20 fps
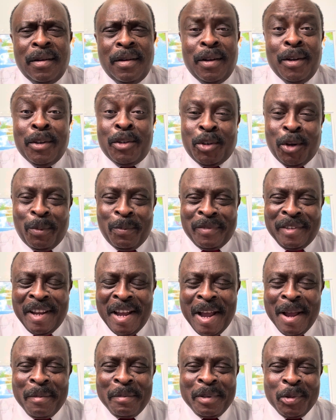
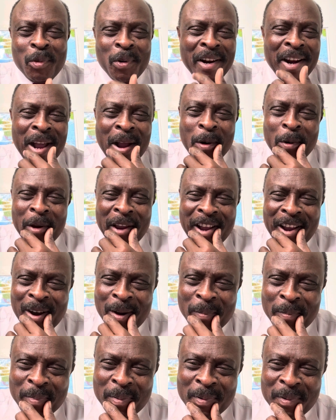Sometimes when I wake
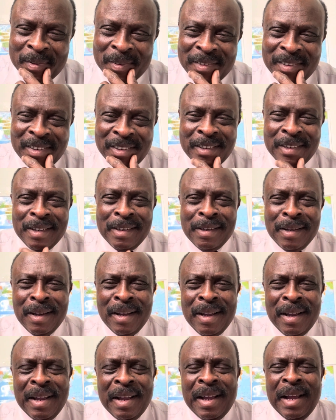up,
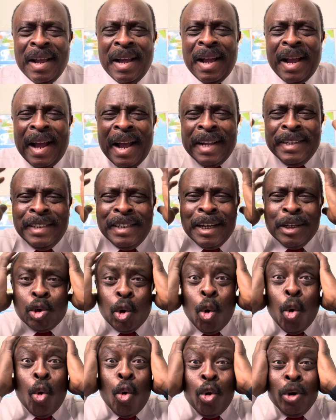I just
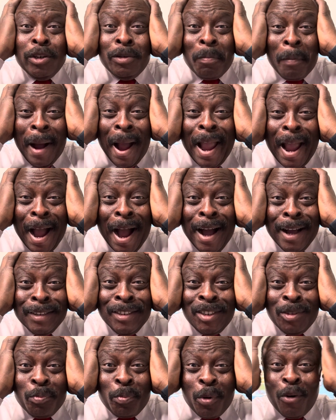hold my
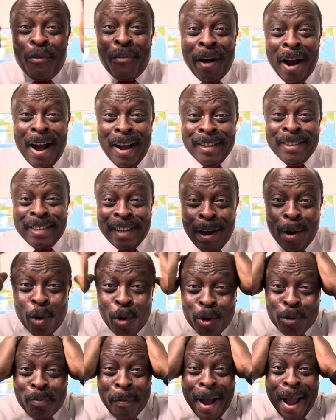hands, both hands, and
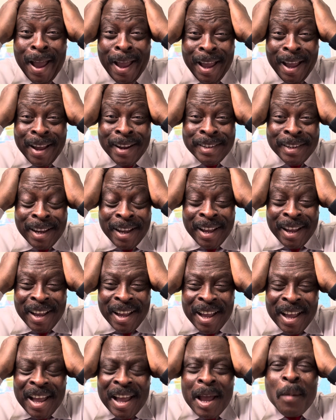hold my head
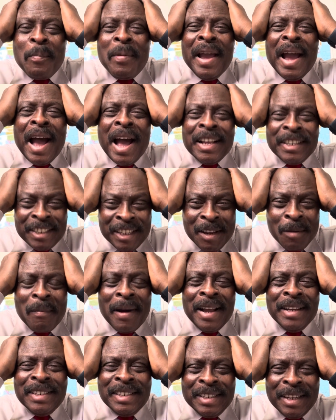and be asking
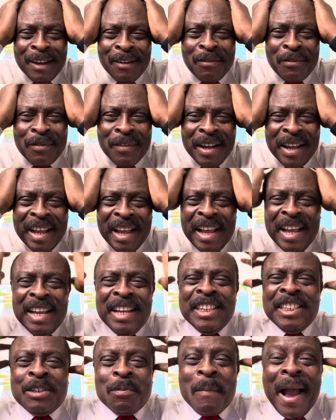myself,
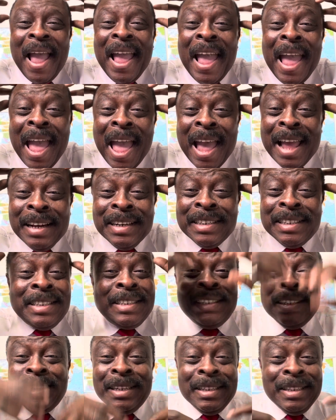is my head
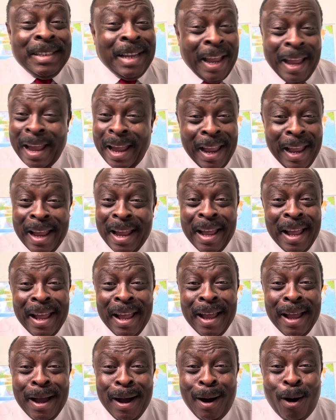still there
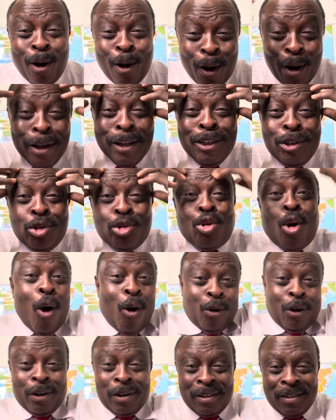or is gone?